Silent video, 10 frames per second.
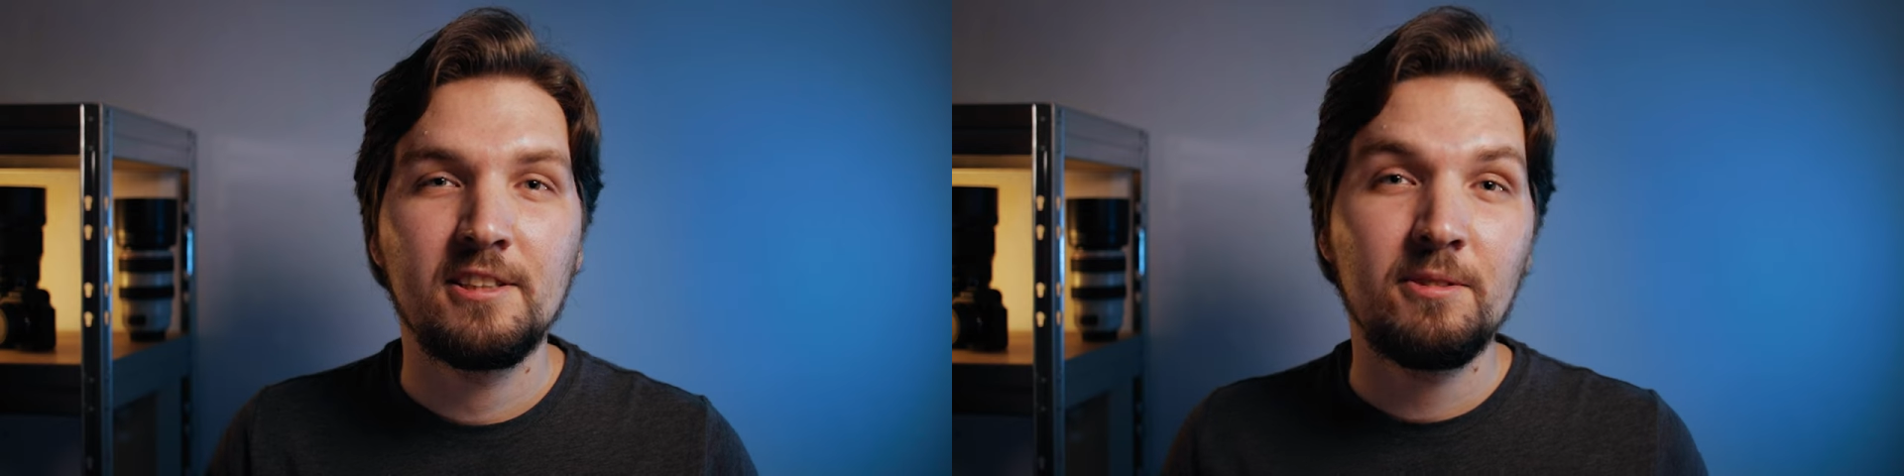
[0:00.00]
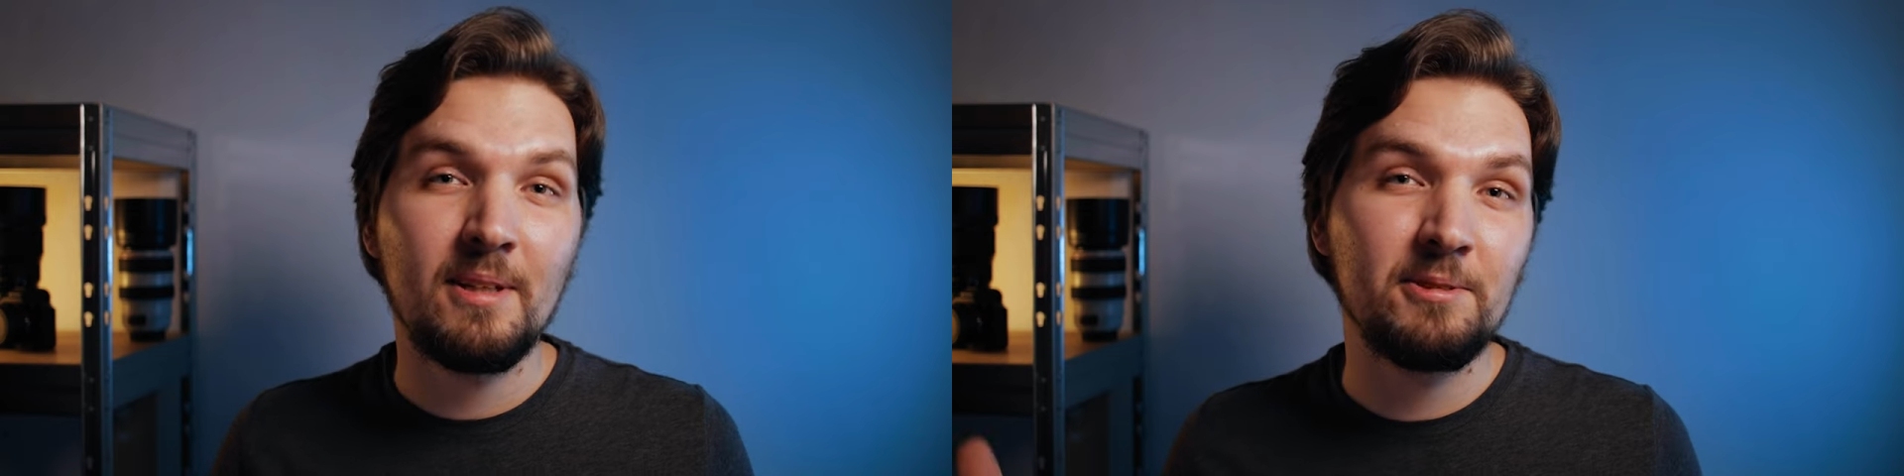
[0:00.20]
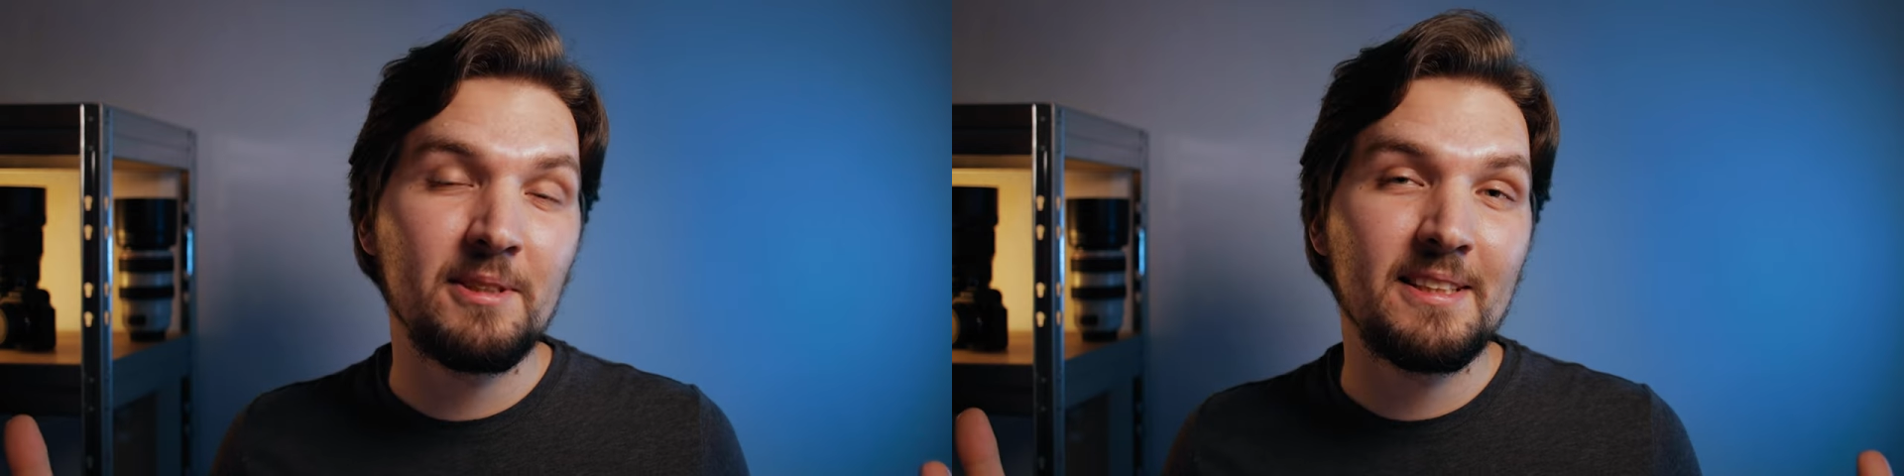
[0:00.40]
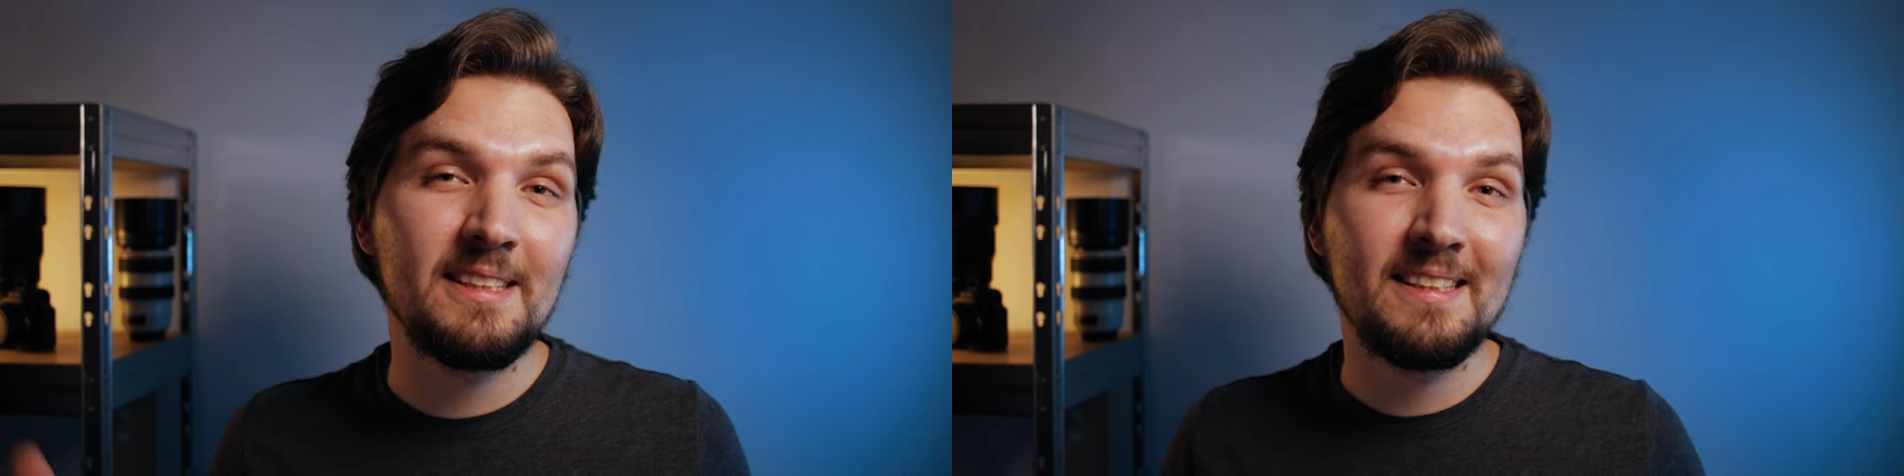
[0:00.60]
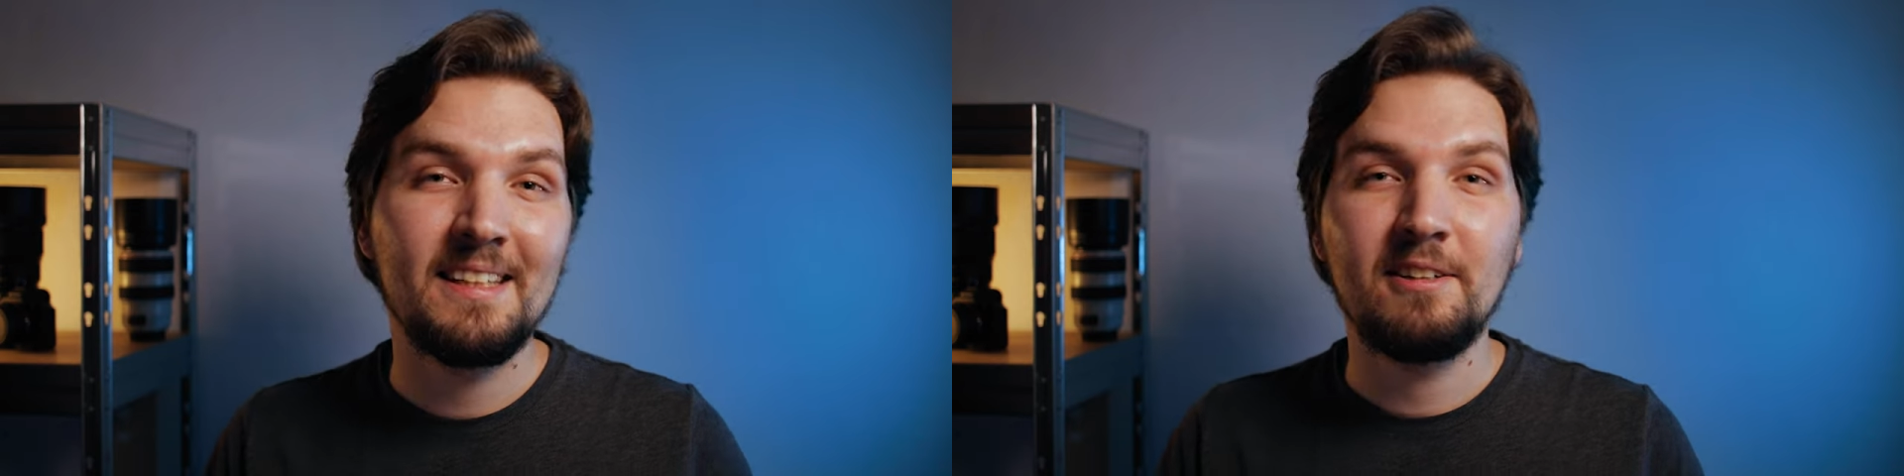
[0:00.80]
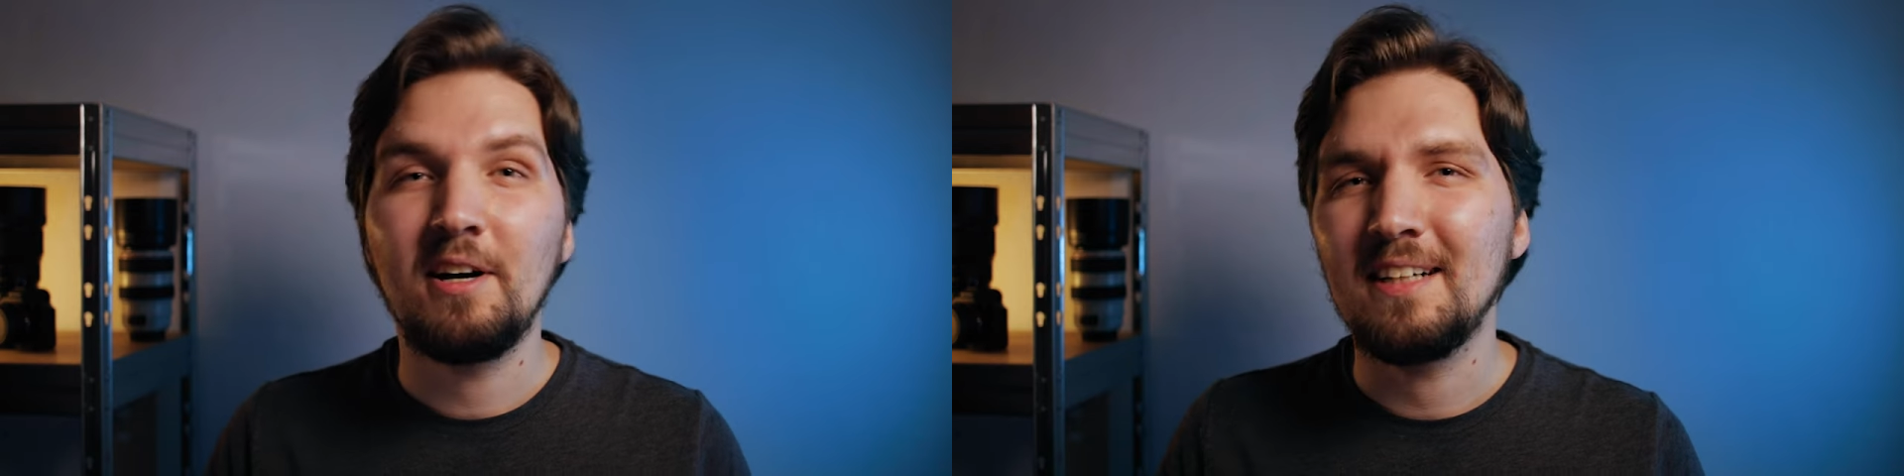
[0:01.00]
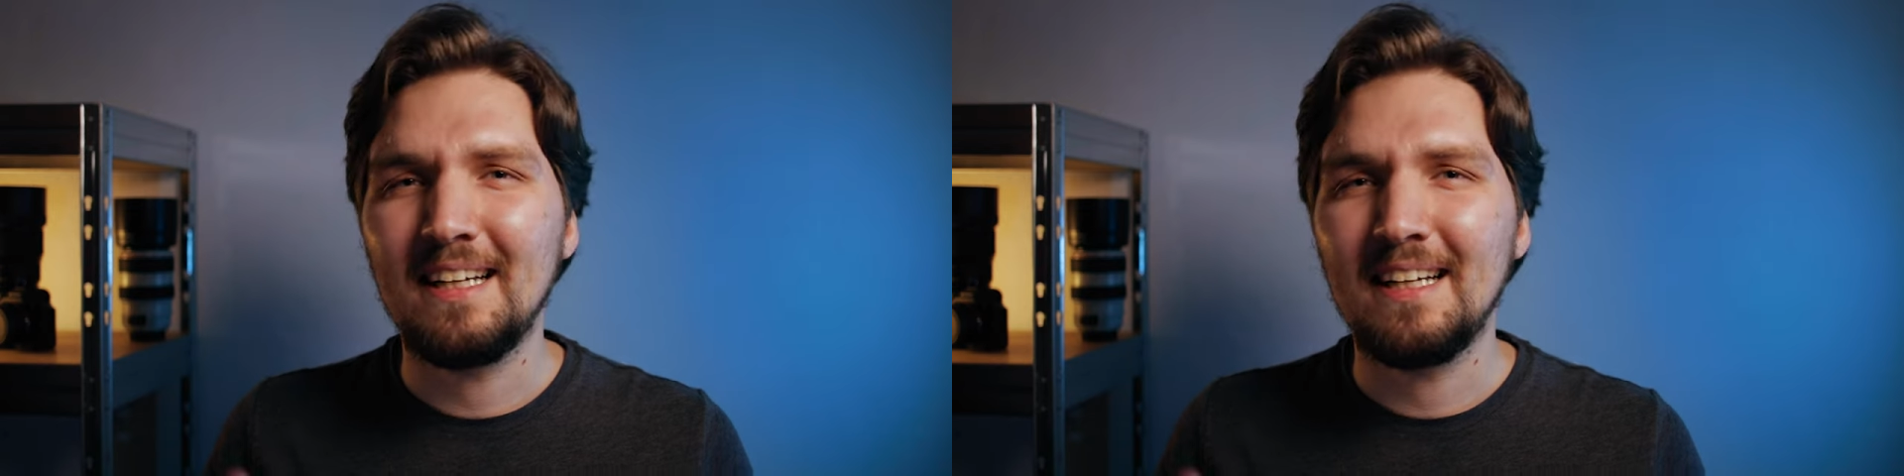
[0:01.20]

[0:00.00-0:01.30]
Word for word: So as you can see, there are